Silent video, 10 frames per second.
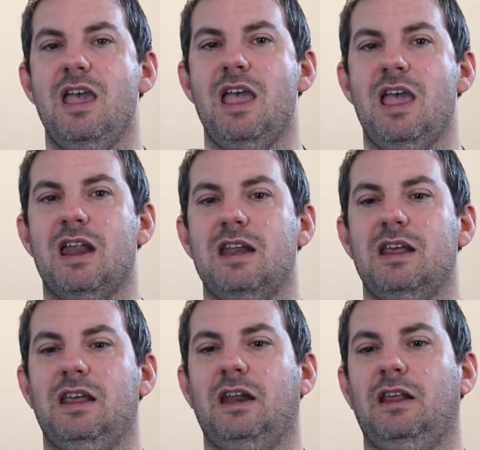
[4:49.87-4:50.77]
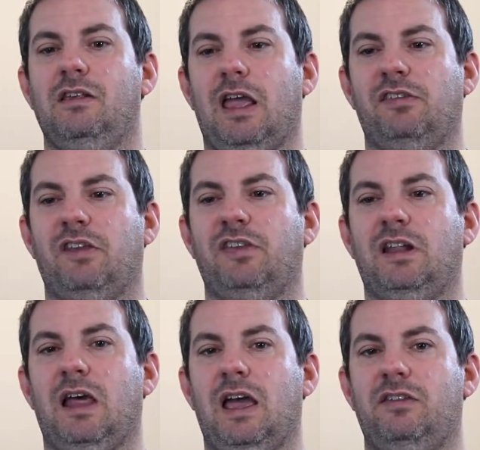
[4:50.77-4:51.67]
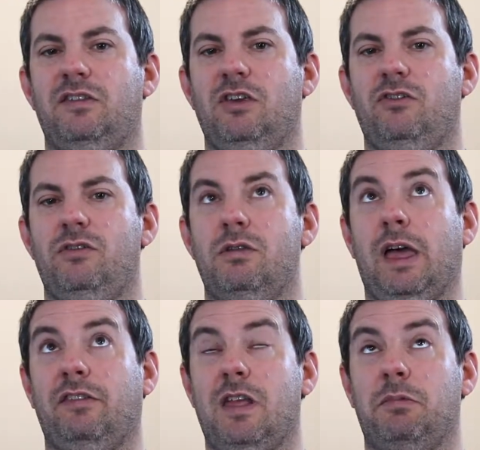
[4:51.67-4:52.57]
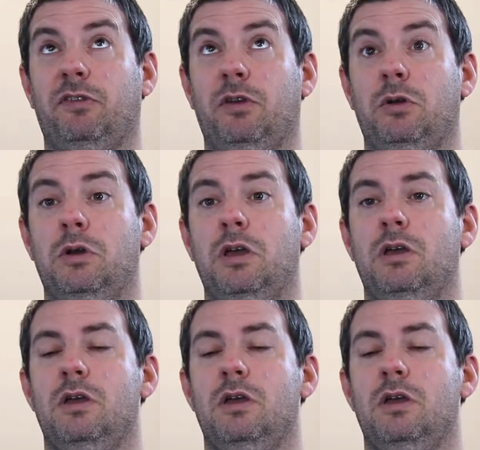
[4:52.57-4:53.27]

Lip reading: And it is, as I said last episode,